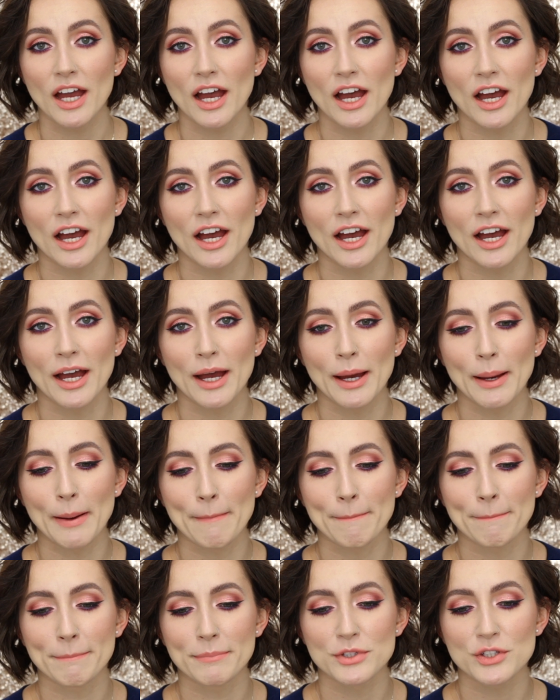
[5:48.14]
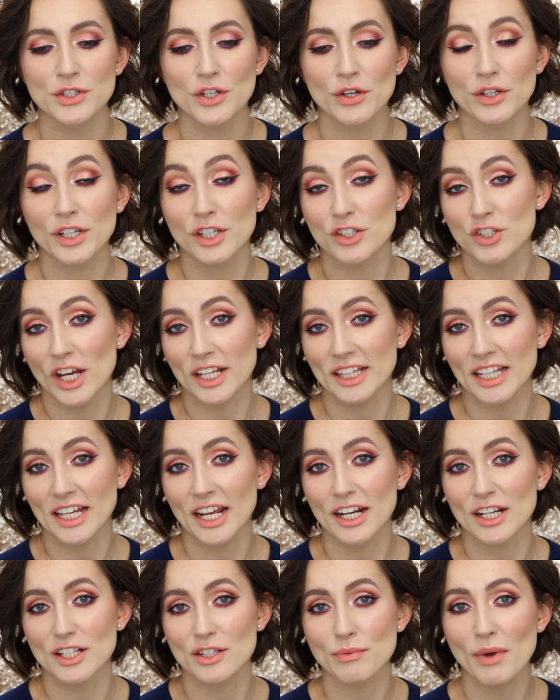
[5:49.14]
So you can check that
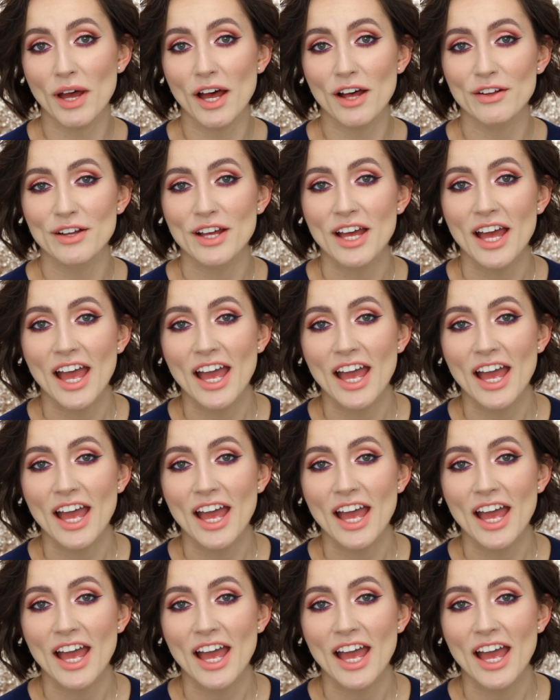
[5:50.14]
out as well.